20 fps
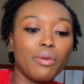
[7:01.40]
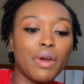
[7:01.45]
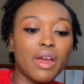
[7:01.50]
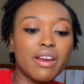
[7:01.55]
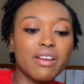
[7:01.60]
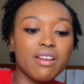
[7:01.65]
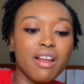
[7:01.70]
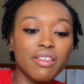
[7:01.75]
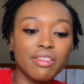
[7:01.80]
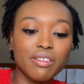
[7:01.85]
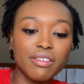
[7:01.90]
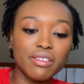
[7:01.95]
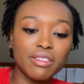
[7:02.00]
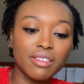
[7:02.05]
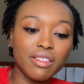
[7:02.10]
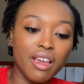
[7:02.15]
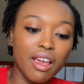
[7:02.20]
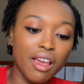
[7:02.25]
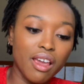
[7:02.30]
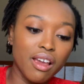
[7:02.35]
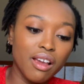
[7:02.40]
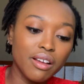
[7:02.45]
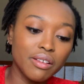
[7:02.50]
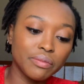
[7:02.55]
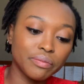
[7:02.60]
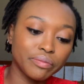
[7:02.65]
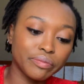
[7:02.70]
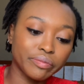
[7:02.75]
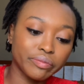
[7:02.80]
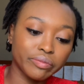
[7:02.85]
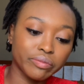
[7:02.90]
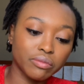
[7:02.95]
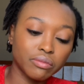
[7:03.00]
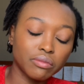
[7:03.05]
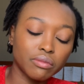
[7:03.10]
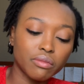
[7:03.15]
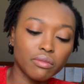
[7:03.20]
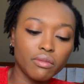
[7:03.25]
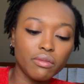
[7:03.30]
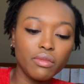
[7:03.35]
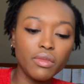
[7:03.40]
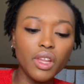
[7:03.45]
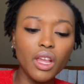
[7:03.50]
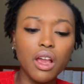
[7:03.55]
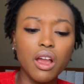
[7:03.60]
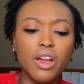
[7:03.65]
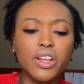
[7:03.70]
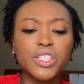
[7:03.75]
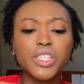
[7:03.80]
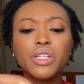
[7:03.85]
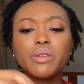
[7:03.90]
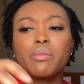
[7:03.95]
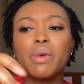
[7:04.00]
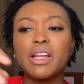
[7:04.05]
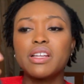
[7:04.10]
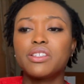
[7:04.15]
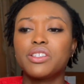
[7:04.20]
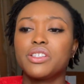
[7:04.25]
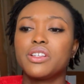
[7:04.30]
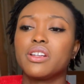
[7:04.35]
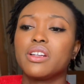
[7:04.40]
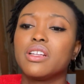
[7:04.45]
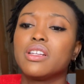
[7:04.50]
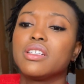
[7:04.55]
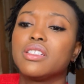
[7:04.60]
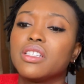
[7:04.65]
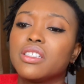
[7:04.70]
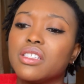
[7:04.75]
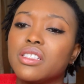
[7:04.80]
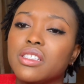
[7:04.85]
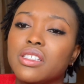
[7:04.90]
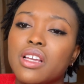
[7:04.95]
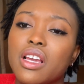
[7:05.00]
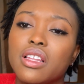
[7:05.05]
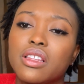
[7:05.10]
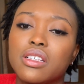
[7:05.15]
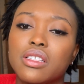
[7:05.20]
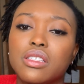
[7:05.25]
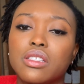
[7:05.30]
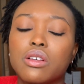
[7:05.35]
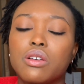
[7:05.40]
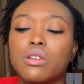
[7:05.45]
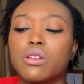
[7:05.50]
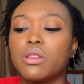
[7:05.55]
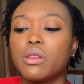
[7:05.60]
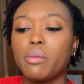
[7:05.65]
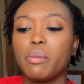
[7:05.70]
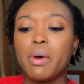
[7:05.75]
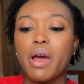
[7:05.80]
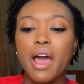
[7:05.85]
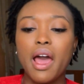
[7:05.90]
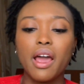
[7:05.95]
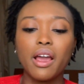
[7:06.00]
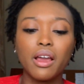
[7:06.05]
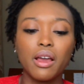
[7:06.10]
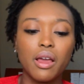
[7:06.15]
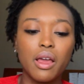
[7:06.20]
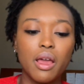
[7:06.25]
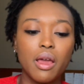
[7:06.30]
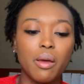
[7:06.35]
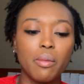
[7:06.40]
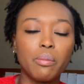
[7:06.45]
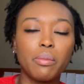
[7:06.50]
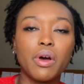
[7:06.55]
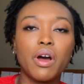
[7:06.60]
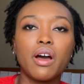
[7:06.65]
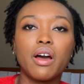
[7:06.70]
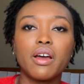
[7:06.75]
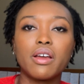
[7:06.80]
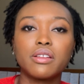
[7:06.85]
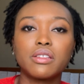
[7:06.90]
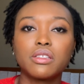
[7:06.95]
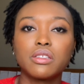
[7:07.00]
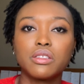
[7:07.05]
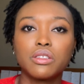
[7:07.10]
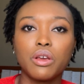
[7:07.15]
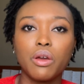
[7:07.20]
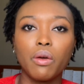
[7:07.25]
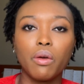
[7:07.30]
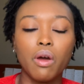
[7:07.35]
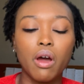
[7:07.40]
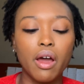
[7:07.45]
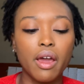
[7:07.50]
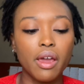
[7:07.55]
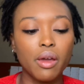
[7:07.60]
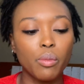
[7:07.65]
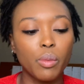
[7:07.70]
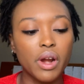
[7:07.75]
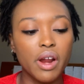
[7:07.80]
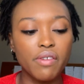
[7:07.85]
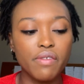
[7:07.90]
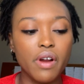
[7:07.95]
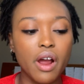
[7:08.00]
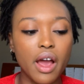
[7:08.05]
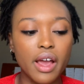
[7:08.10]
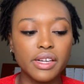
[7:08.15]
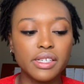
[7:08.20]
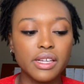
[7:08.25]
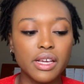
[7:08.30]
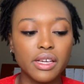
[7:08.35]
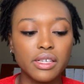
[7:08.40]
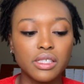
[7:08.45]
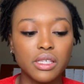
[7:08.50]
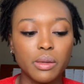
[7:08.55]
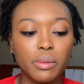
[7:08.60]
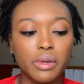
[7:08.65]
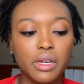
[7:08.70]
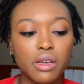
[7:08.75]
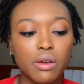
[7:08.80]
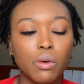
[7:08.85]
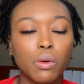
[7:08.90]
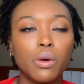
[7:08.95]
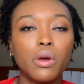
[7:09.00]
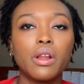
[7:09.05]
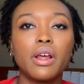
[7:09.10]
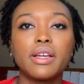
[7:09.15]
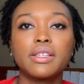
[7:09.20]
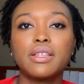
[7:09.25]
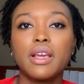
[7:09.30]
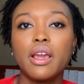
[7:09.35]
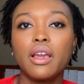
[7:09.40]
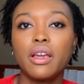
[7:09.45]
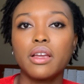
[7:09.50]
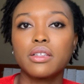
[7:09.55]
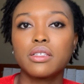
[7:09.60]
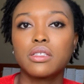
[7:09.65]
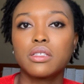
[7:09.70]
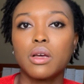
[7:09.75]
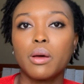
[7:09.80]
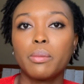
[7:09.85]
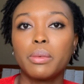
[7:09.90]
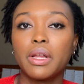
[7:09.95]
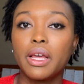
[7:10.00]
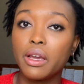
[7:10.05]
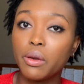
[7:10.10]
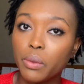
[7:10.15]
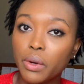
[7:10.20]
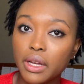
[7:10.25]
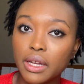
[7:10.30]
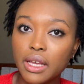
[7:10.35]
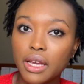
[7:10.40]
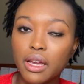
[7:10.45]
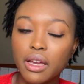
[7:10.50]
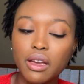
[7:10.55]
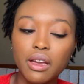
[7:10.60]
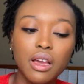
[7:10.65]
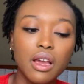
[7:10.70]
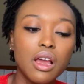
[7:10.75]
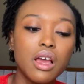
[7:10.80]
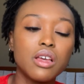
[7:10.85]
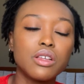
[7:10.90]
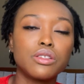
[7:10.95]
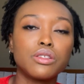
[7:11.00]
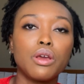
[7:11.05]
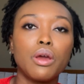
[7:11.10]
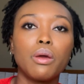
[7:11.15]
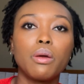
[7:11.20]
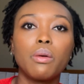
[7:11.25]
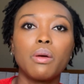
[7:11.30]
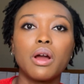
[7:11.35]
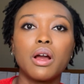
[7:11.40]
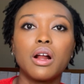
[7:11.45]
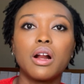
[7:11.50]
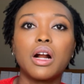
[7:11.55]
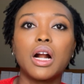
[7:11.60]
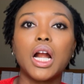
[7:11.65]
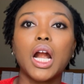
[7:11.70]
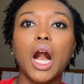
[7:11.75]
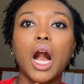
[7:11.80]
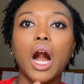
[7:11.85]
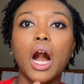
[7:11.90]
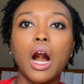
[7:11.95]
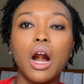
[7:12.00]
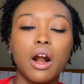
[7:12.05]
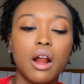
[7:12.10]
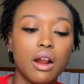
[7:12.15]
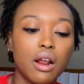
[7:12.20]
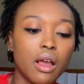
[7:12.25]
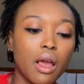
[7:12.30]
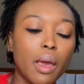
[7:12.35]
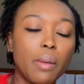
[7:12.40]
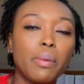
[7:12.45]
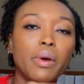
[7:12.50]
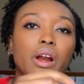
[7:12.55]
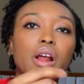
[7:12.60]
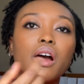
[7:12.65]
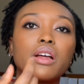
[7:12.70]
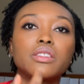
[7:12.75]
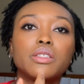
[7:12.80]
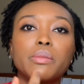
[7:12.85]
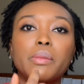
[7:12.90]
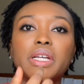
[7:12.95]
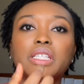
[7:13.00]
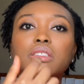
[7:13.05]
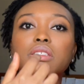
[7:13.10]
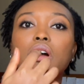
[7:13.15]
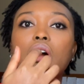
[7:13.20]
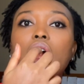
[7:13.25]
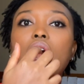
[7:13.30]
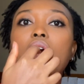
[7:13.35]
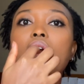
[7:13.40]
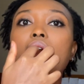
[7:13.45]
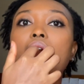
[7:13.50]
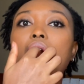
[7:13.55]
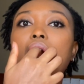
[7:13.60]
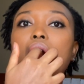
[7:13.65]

another thing I should mention, and it doesn't say this on the pack, but so whenever I take CBD oil, I take it sublingually. So I put it under my tongue,